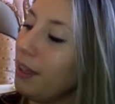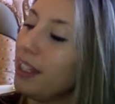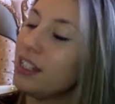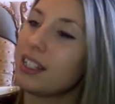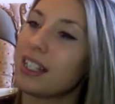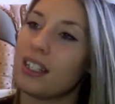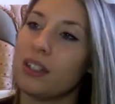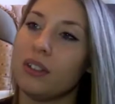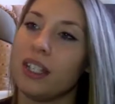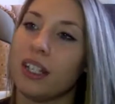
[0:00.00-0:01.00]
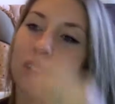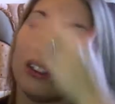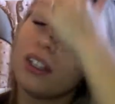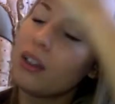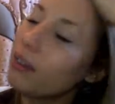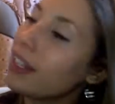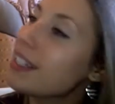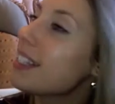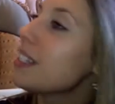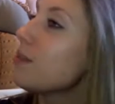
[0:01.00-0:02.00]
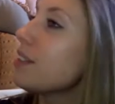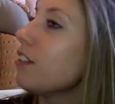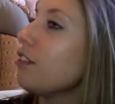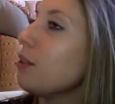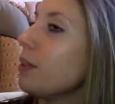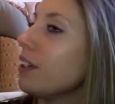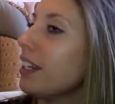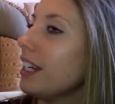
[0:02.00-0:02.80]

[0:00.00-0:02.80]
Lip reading: He just gets so tickled when he sees himself in a mirror.